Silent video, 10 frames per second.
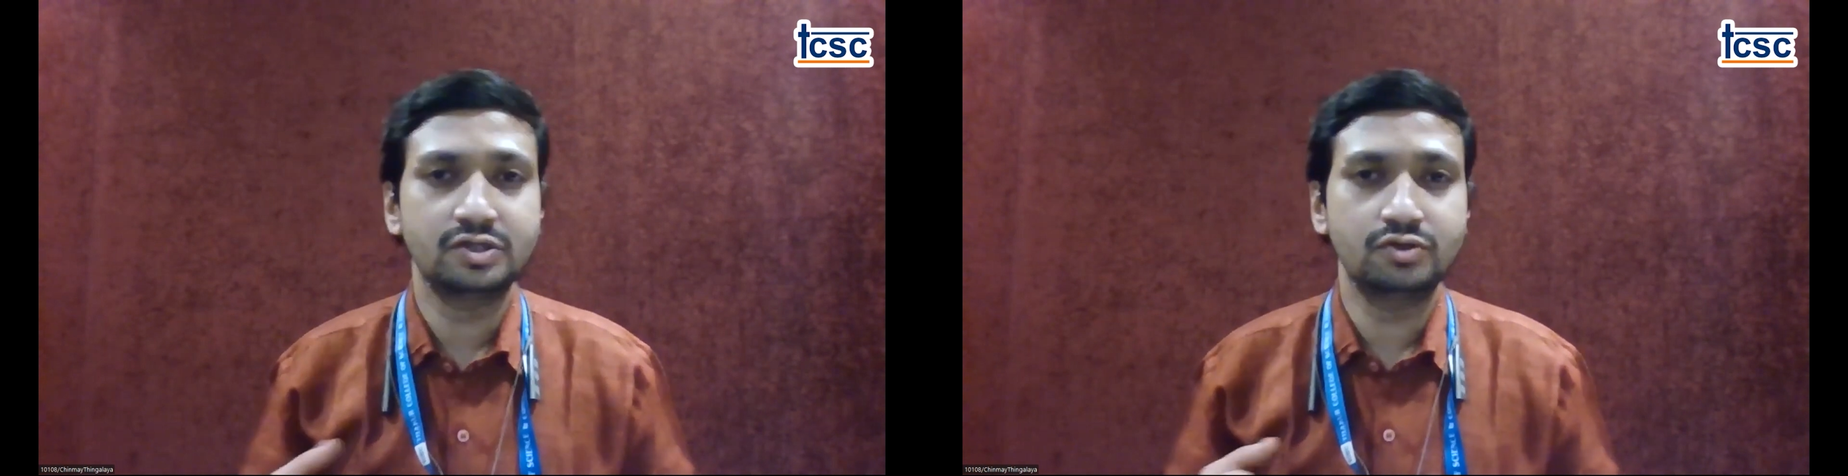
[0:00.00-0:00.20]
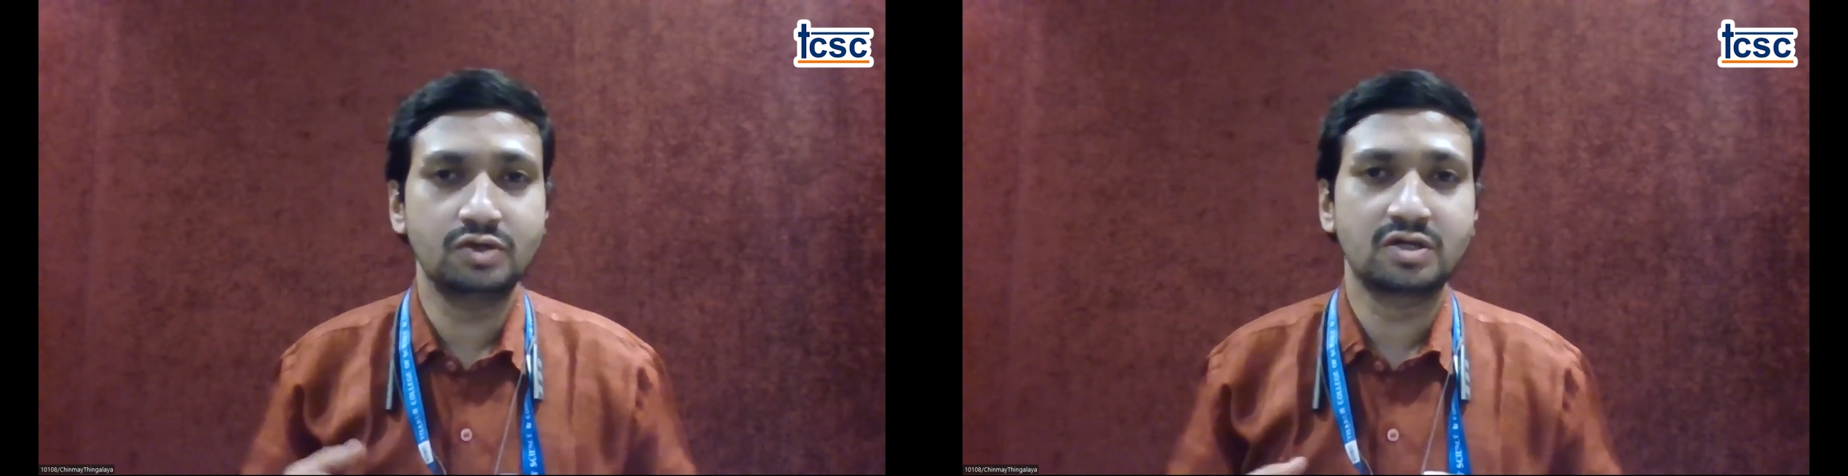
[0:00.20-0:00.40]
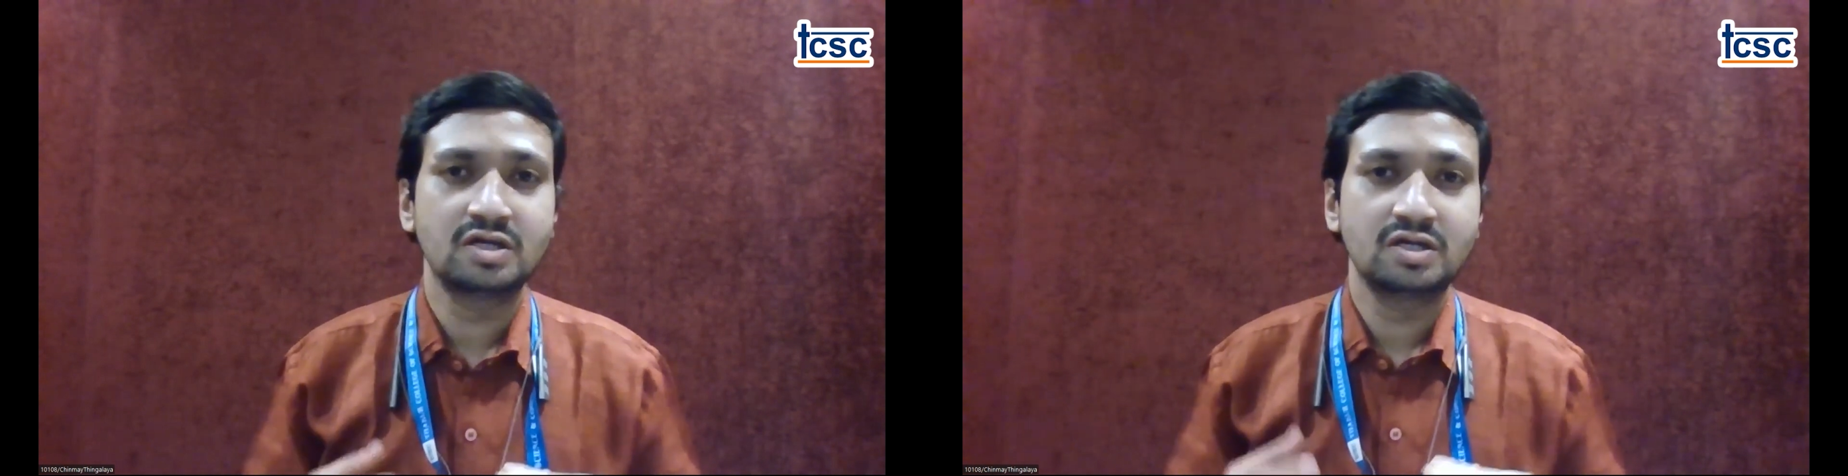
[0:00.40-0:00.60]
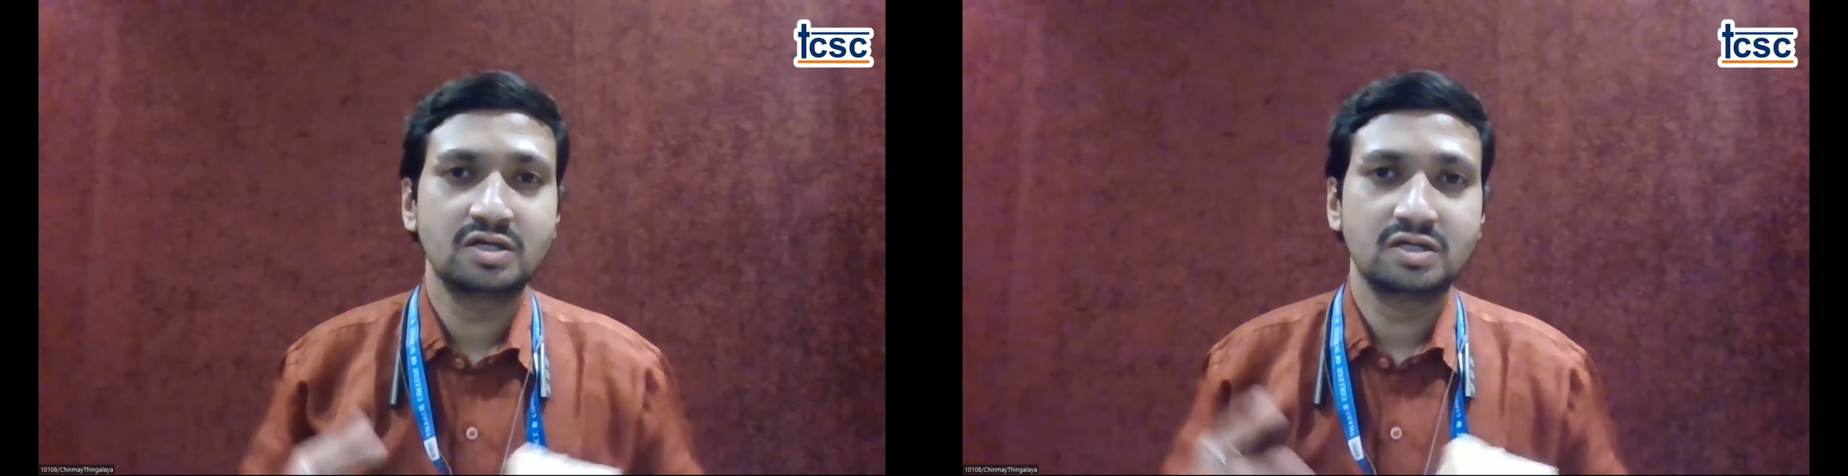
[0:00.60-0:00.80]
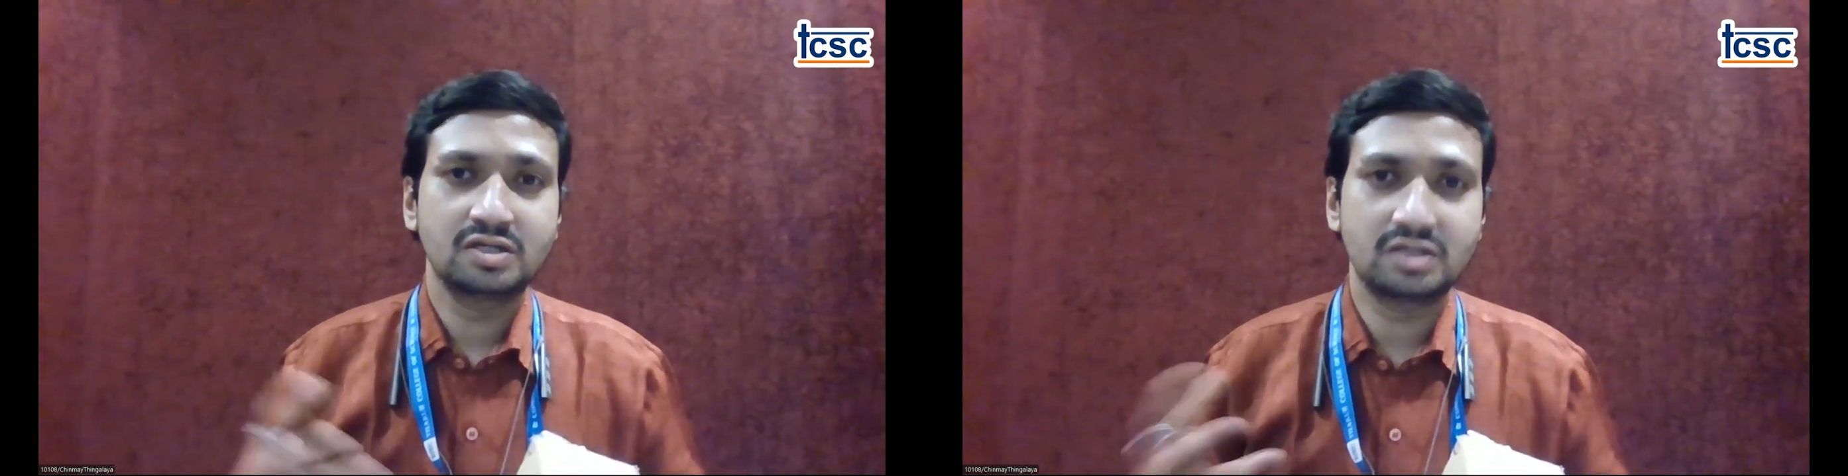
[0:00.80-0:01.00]
Your
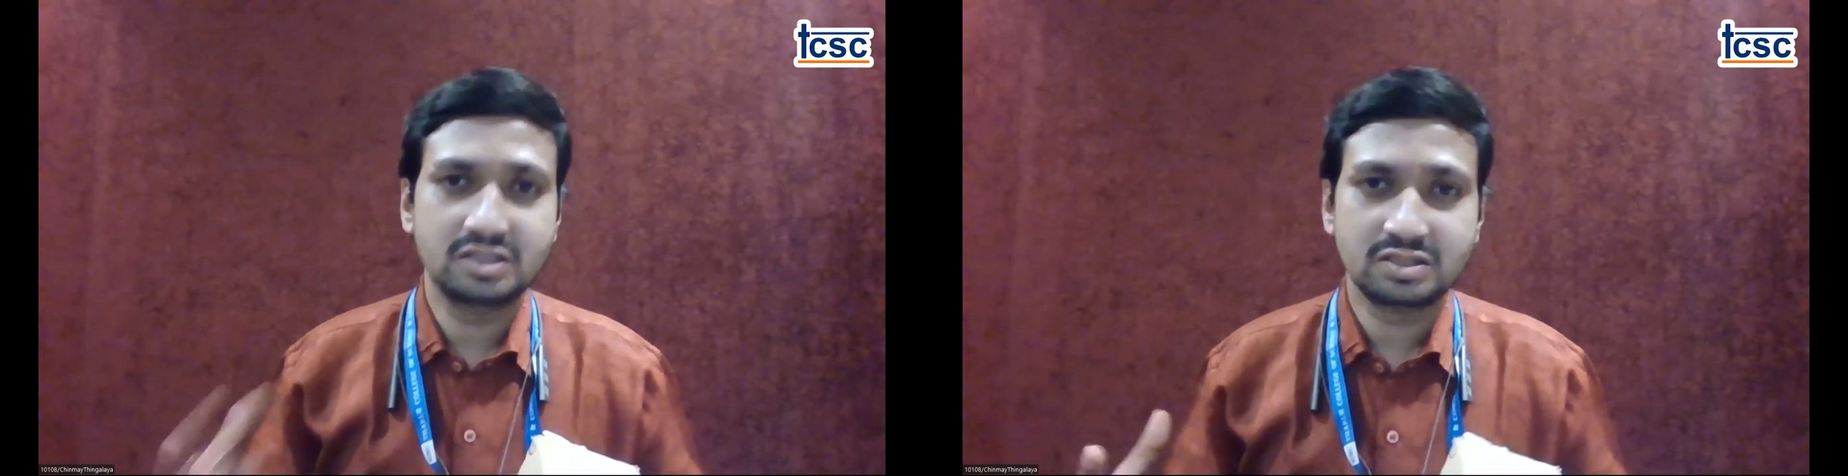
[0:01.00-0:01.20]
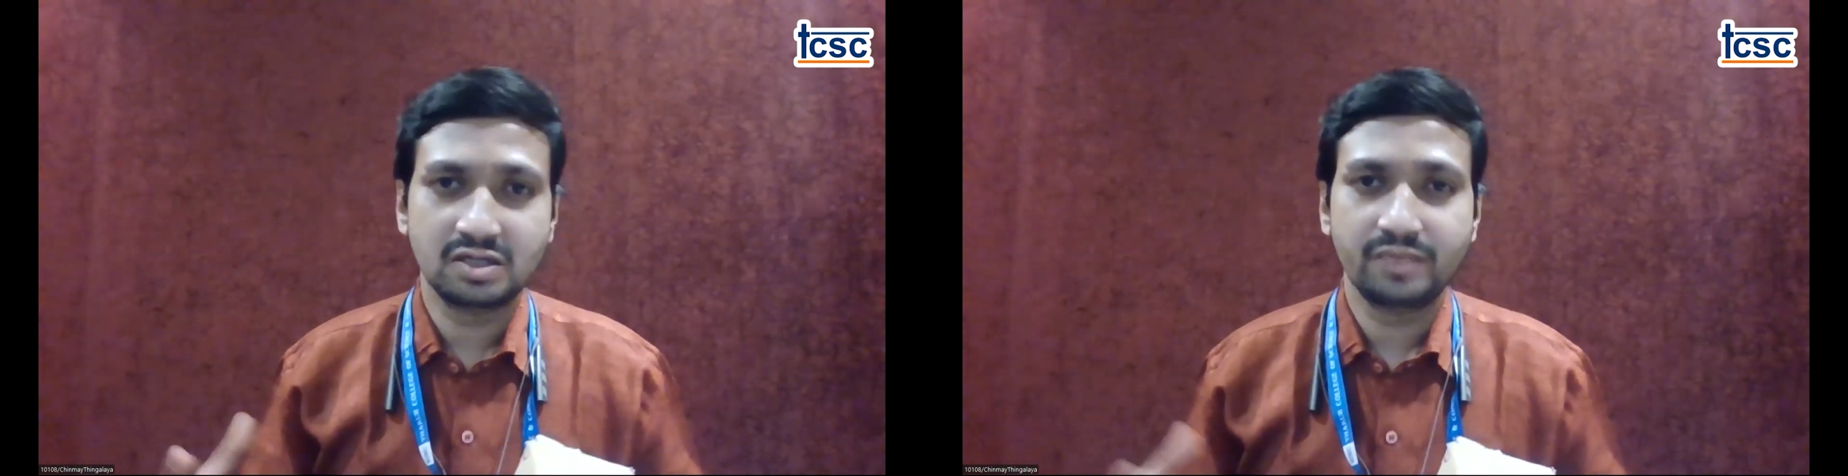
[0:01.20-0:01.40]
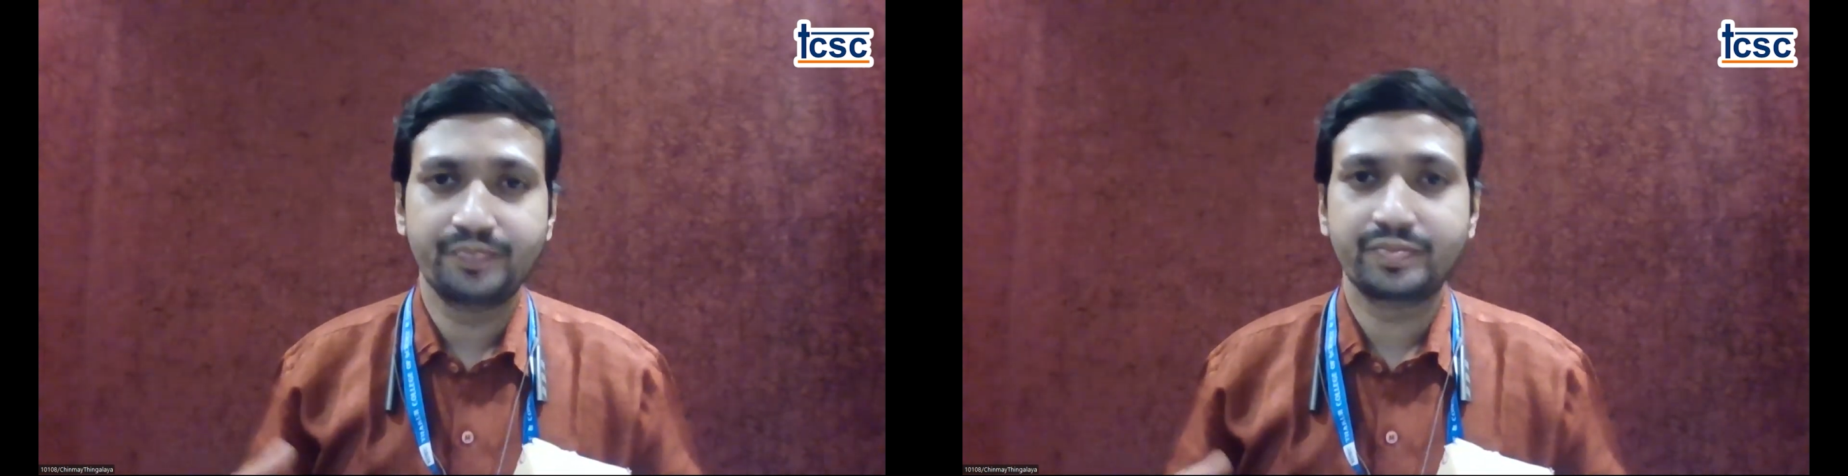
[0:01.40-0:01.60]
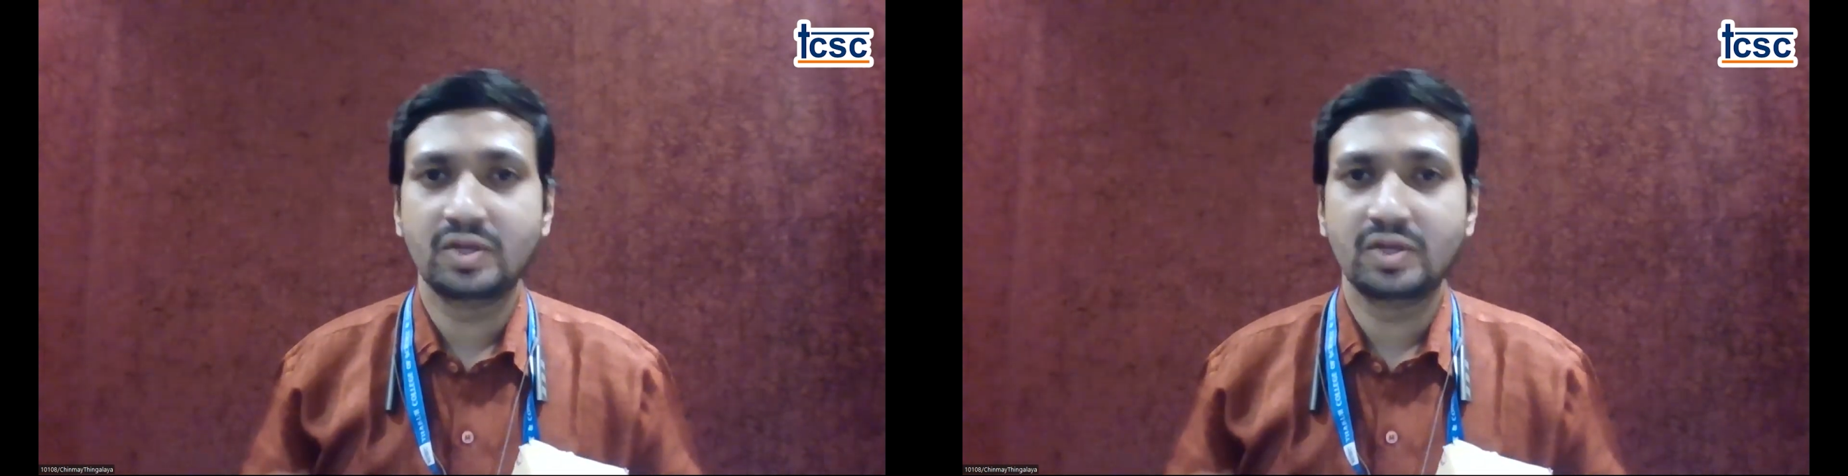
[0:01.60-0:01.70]
crystal,